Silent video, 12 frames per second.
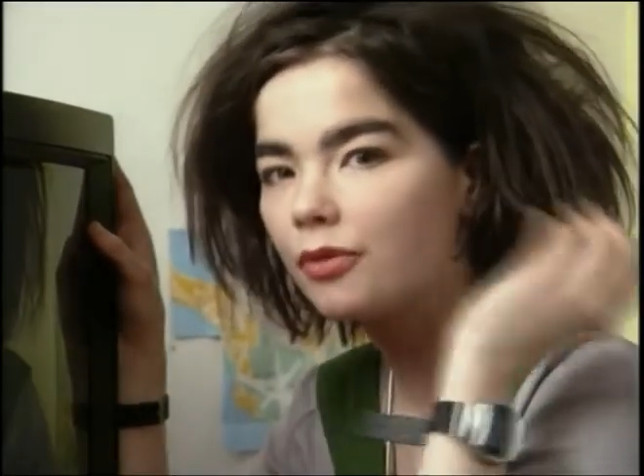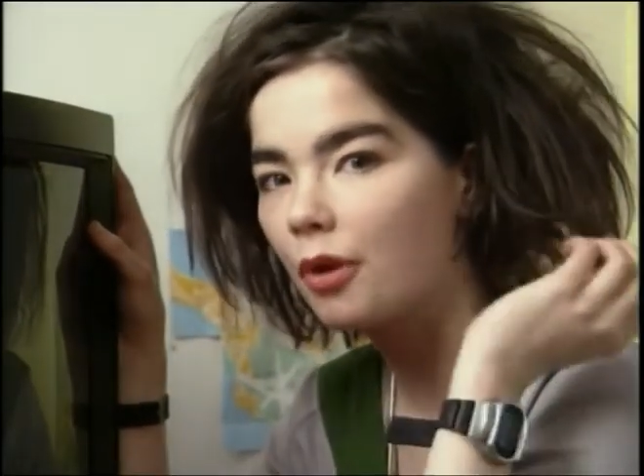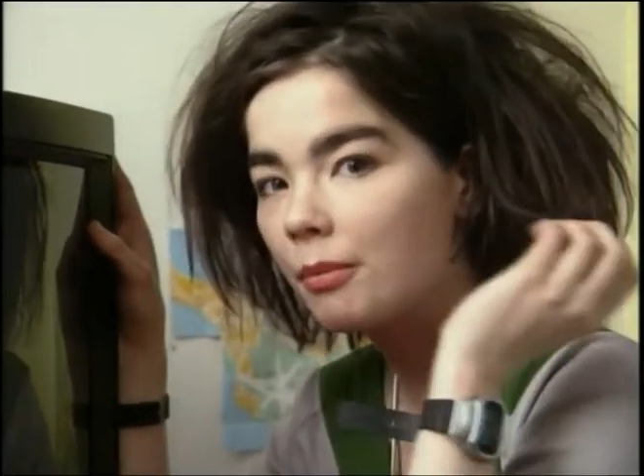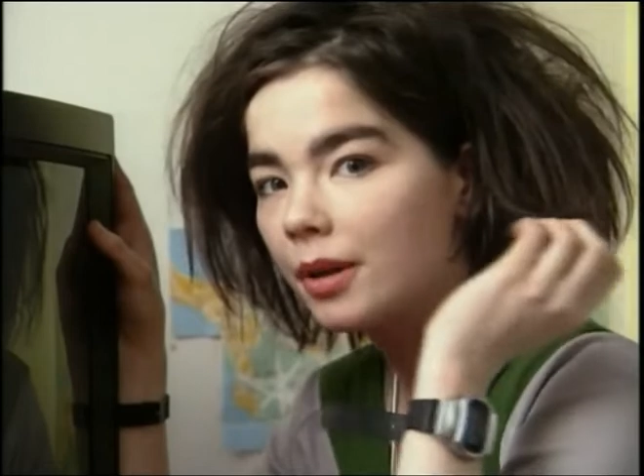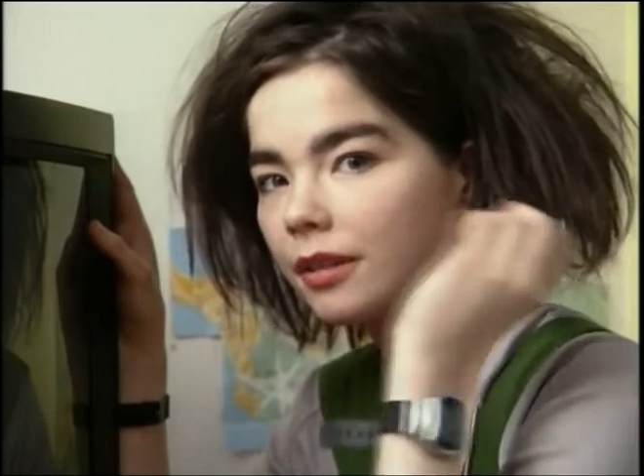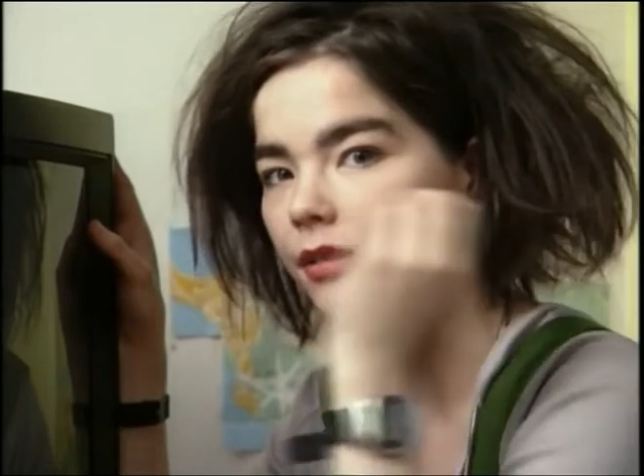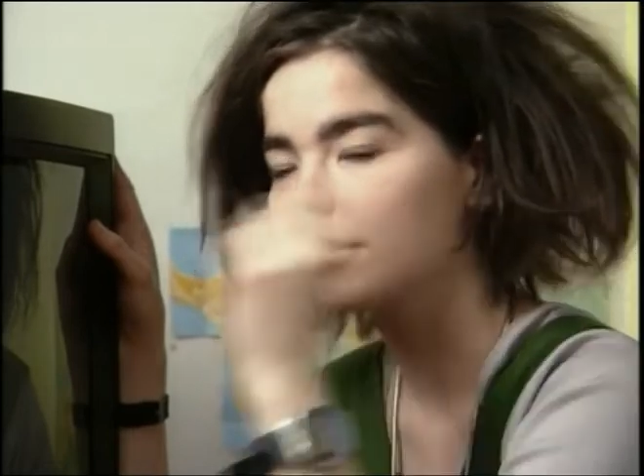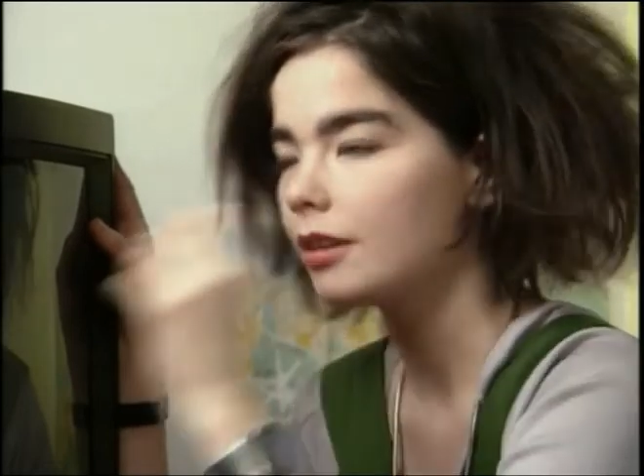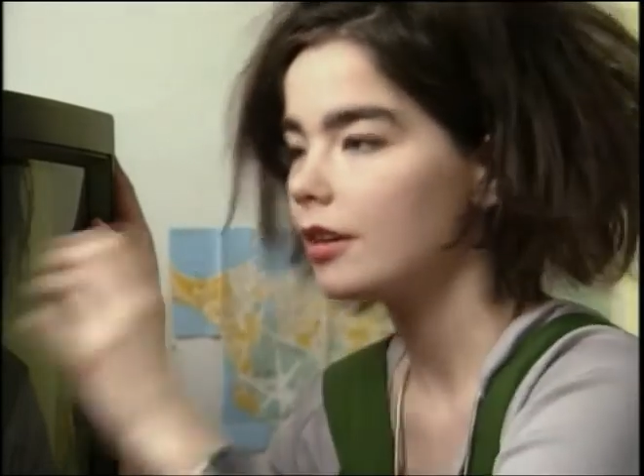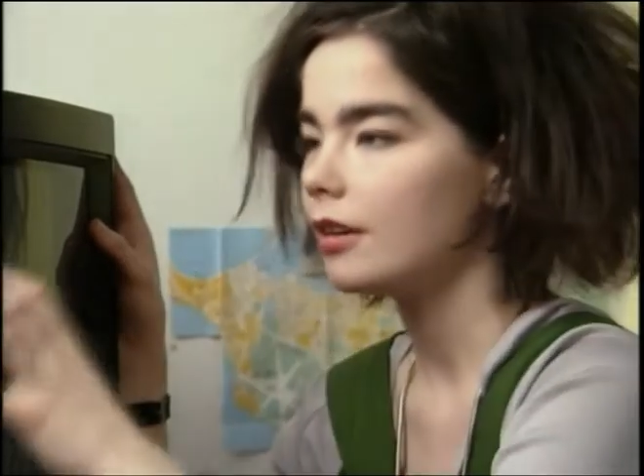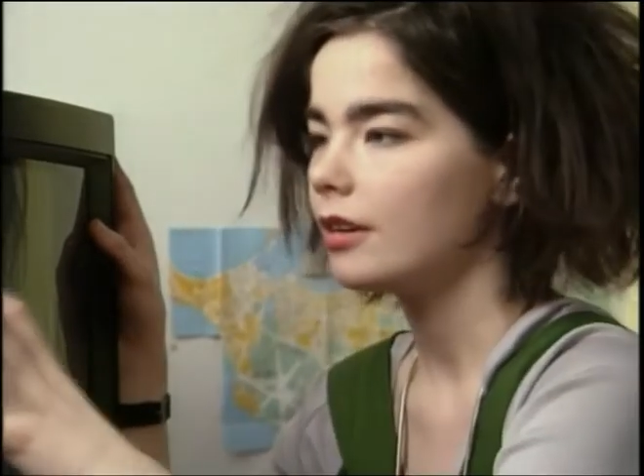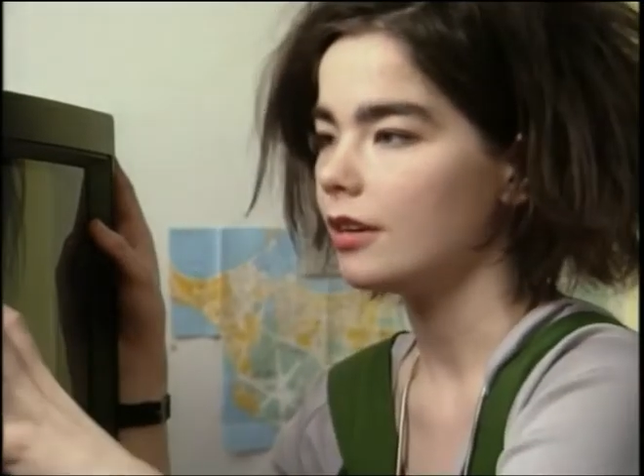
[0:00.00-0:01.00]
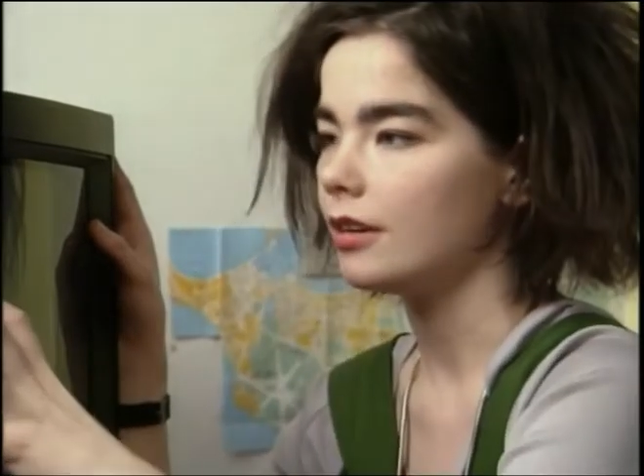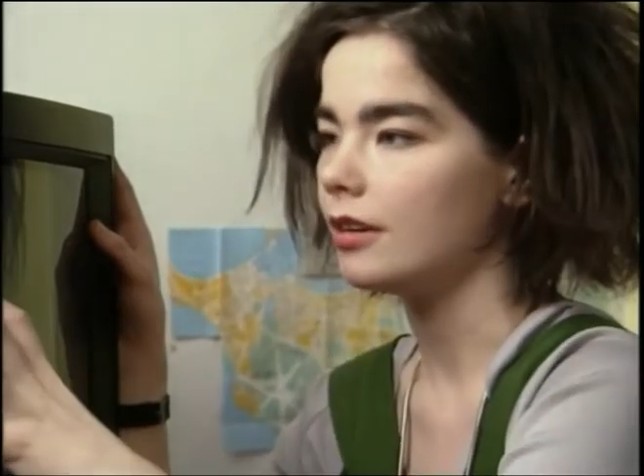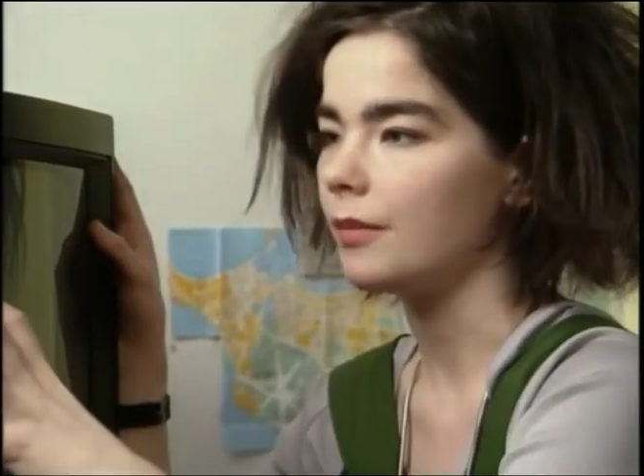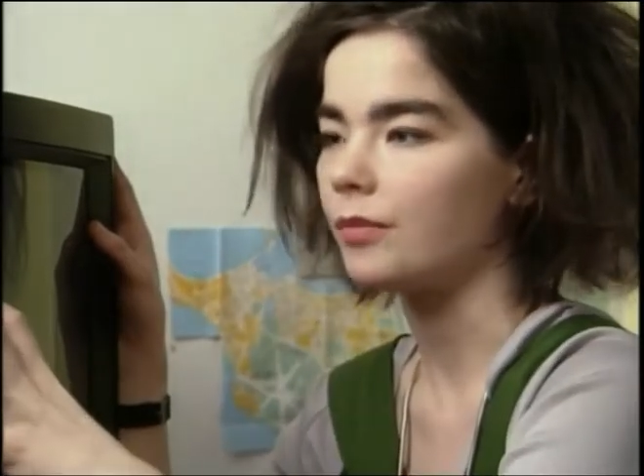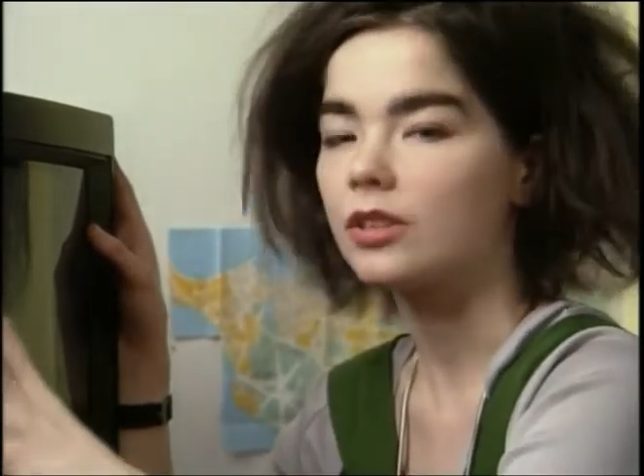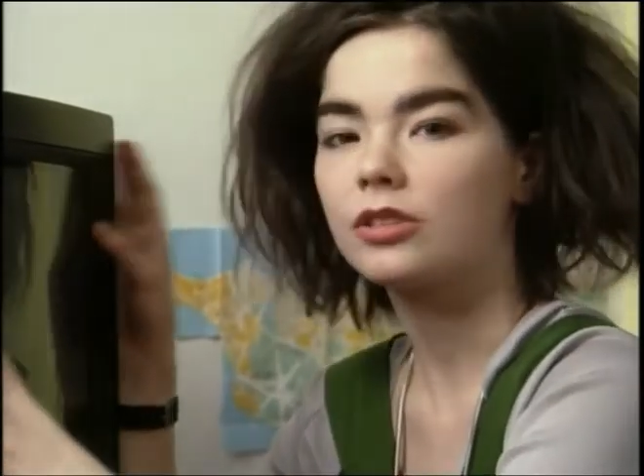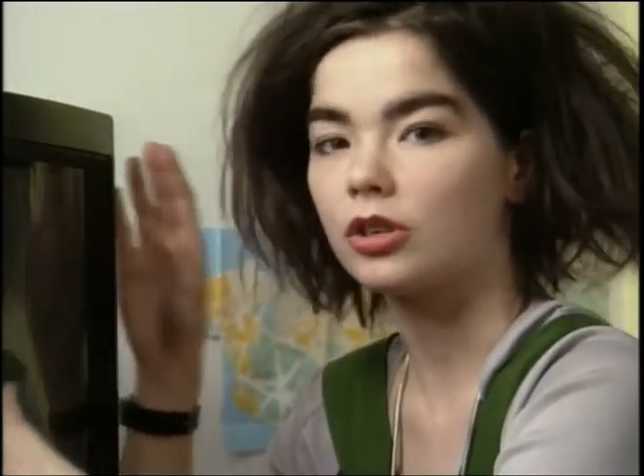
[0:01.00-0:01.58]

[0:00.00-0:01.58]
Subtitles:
from it